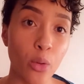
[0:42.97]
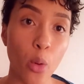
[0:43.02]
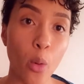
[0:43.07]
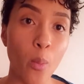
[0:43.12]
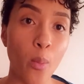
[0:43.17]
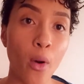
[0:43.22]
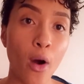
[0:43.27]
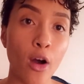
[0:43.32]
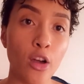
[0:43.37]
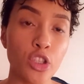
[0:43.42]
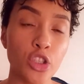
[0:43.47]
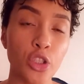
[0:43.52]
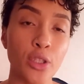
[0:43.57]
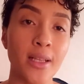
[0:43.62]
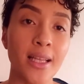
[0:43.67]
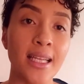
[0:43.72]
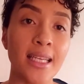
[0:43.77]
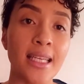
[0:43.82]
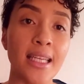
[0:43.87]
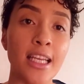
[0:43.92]
or partial
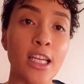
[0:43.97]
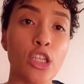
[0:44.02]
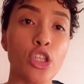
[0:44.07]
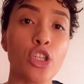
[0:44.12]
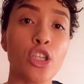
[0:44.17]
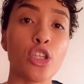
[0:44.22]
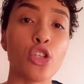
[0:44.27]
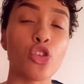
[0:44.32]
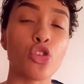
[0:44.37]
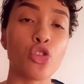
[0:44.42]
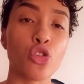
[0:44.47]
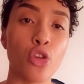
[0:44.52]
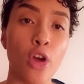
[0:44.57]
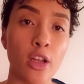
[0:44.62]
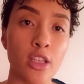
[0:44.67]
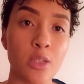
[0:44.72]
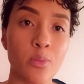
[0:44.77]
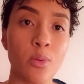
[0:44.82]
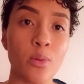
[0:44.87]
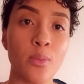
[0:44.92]
adiation is
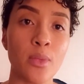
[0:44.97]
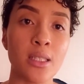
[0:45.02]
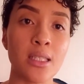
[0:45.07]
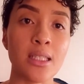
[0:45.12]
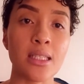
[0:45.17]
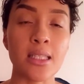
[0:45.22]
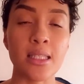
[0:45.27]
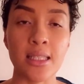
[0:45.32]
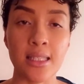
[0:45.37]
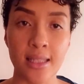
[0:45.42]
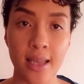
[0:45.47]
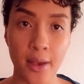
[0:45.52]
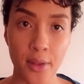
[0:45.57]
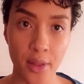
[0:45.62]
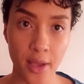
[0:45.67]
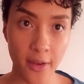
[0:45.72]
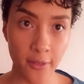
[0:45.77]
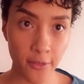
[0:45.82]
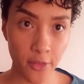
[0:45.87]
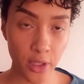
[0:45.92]
not permitted in South
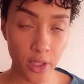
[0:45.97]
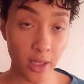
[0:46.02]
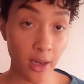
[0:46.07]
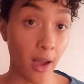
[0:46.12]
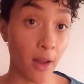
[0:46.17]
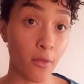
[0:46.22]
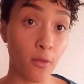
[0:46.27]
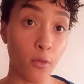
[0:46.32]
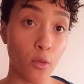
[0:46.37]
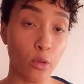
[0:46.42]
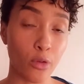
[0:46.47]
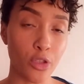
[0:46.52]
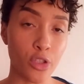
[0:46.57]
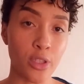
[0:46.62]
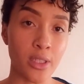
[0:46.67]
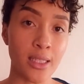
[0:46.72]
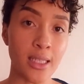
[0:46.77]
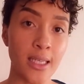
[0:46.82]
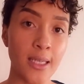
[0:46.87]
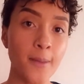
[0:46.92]
Africa,
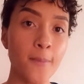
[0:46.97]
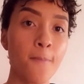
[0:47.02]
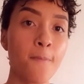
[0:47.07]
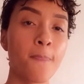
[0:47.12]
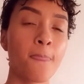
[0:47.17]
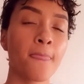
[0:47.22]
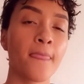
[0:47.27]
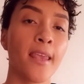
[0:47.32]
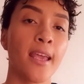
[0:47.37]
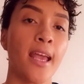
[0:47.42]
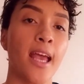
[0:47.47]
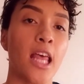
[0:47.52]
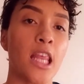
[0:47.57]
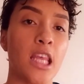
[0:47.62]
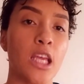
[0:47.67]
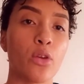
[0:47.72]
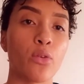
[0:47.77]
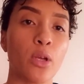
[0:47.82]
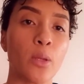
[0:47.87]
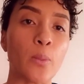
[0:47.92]
unfortunately, and
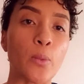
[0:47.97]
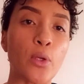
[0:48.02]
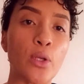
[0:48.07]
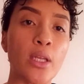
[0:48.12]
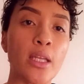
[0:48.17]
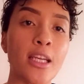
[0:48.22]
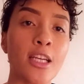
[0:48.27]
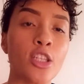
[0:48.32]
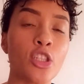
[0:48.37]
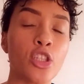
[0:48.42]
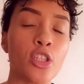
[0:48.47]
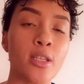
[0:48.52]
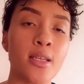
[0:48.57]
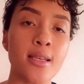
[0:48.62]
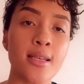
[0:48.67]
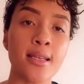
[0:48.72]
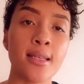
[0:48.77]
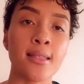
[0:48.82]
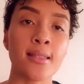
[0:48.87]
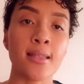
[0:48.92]
then repudiation
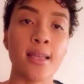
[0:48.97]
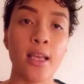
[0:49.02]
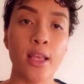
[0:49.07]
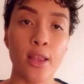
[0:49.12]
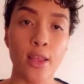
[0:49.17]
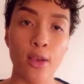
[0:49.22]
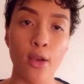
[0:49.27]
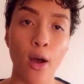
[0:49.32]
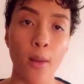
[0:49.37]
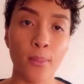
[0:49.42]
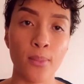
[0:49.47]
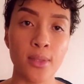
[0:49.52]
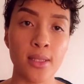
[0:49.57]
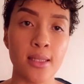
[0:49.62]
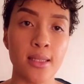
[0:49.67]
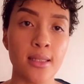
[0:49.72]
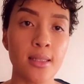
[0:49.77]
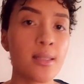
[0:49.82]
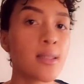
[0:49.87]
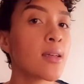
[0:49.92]
is the
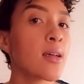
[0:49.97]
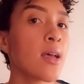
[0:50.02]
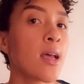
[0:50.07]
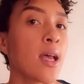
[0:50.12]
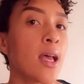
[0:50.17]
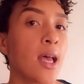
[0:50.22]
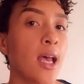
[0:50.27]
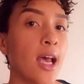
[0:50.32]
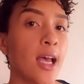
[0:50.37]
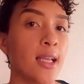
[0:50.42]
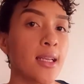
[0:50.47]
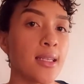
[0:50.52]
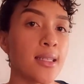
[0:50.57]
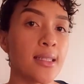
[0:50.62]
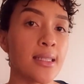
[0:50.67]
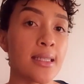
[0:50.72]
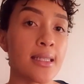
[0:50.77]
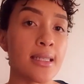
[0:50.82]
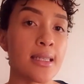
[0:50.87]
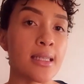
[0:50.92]
opposite. It
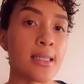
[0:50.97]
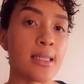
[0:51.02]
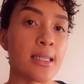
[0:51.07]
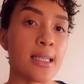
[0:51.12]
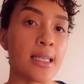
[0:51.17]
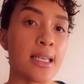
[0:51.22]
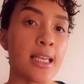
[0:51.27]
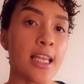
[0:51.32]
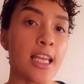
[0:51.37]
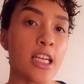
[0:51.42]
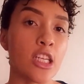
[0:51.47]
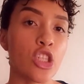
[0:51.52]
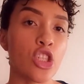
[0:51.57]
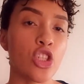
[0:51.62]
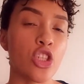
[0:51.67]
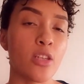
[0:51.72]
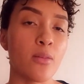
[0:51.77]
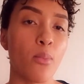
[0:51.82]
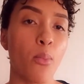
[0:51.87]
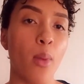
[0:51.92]
is the
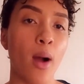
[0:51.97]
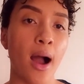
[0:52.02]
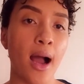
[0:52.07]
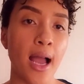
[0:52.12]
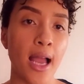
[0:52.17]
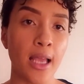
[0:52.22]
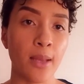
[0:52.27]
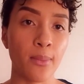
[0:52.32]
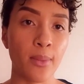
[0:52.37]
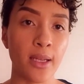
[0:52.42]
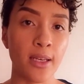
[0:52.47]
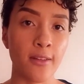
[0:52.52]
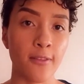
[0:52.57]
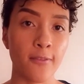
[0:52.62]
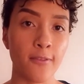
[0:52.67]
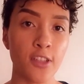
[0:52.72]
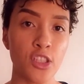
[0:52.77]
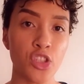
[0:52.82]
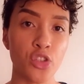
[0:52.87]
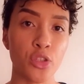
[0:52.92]
election by a
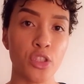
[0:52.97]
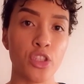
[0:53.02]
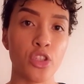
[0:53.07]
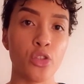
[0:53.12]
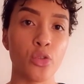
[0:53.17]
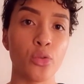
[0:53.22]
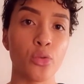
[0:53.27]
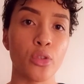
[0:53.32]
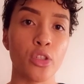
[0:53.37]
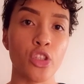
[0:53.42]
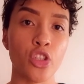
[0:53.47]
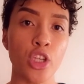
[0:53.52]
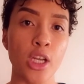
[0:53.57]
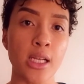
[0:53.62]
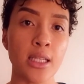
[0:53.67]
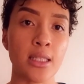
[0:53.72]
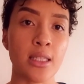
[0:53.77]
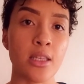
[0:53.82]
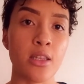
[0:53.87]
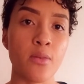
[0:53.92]
beneficiary to
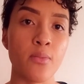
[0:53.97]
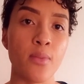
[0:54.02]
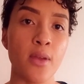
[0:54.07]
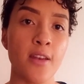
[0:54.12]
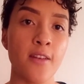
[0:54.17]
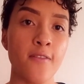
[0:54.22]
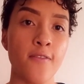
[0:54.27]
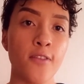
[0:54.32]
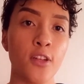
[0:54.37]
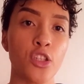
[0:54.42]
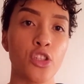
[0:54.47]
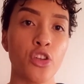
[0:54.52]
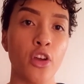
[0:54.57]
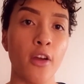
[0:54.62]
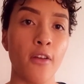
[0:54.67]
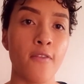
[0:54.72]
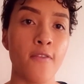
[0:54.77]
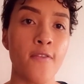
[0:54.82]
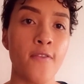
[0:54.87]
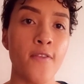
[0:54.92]
reject the benefits
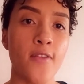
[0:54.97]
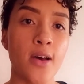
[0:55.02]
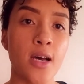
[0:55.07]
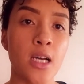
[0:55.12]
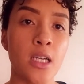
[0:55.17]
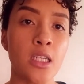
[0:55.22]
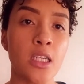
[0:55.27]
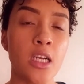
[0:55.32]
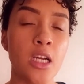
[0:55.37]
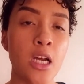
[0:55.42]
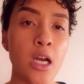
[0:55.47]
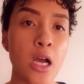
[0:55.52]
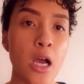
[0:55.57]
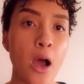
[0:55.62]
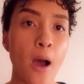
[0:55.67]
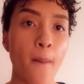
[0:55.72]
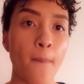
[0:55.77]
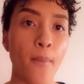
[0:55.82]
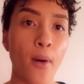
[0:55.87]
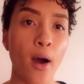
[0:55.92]
conferred
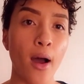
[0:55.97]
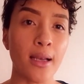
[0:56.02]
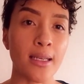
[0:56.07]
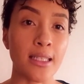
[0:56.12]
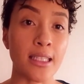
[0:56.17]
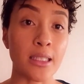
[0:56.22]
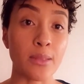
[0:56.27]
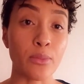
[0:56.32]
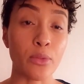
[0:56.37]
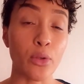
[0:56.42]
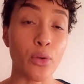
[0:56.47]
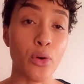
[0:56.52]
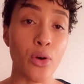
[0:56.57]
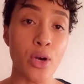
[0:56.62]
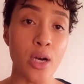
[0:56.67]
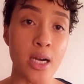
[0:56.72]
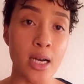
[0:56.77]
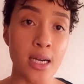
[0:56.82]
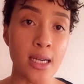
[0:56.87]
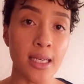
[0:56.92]
upon him or
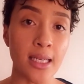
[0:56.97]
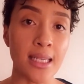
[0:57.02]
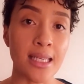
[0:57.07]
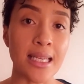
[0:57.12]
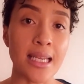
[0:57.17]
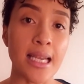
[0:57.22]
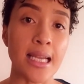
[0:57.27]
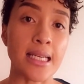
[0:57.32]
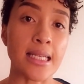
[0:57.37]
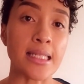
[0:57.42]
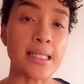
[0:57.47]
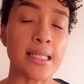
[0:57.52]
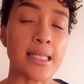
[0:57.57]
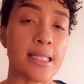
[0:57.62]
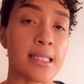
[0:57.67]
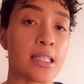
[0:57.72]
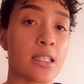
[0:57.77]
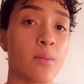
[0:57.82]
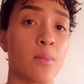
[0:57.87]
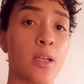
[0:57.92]
her in any
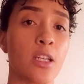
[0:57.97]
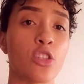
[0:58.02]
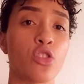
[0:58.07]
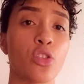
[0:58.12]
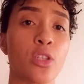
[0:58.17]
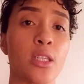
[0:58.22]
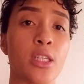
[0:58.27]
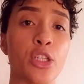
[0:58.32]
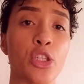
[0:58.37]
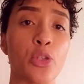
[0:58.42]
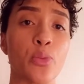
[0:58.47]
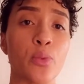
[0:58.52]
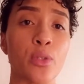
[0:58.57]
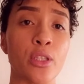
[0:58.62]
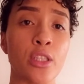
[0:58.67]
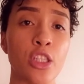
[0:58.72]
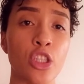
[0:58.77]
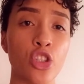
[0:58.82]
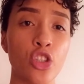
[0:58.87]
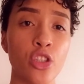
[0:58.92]
testamentary
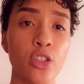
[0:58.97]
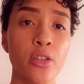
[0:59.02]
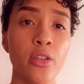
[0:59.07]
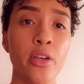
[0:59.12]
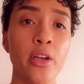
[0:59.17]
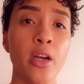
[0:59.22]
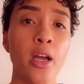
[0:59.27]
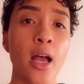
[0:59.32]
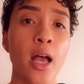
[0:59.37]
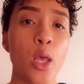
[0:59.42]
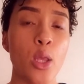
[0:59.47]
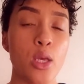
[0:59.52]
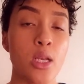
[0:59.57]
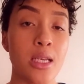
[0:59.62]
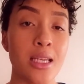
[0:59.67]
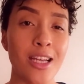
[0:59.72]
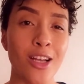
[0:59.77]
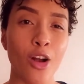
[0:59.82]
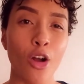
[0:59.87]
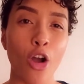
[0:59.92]
disposition the
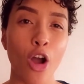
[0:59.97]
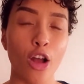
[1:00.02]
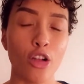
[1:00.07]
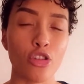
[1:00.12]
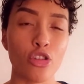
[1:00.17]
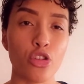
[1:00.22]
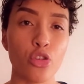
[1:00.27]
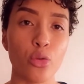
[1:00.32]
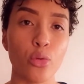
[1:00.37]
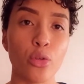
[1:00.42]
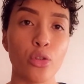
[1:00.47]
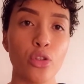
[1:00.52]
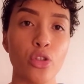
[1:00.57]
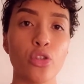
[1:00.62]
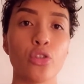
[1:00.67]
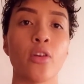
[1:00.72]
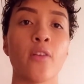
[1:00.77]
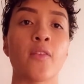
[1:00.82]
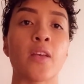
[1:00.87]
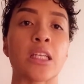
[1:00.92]
legal
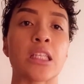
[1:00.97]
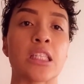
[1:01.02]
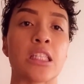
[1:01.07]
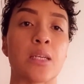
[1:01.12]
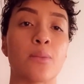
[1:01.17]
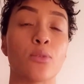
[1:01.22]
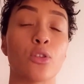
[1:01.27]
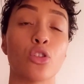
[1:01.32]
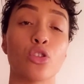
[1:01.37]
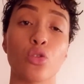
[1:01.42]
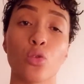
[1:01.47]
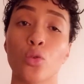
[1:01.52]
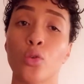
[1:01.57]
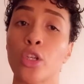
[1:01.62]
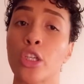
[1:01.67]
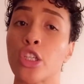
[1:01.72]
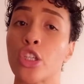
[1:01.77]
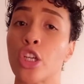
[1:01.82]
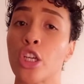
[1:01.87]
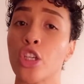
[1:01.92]
consequences of acceptance or
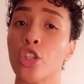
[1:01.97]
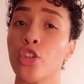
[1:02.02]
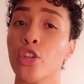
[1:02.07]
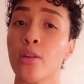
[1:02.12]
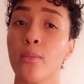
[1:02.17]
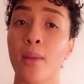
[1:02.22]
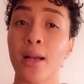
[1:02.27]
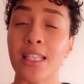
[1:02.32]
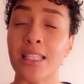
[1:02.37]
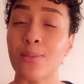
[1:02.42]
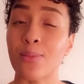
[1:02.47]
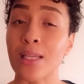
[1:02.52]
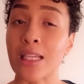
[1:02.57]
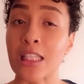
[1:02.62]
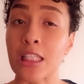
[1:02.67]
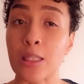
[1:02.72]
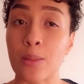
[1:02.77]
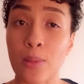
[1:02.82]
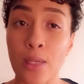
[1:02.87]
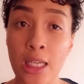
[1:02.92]
rejection must be
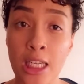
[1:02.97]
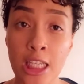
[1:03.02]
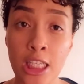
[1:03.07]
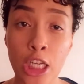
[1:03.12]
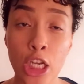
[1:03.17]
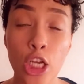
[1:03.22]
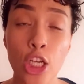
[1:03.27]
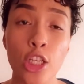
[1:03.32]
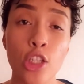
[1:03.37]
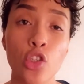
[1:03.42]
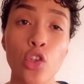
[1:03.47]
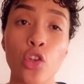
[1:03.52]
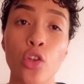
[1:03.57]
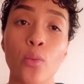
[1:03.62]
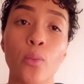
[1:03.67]
explained to the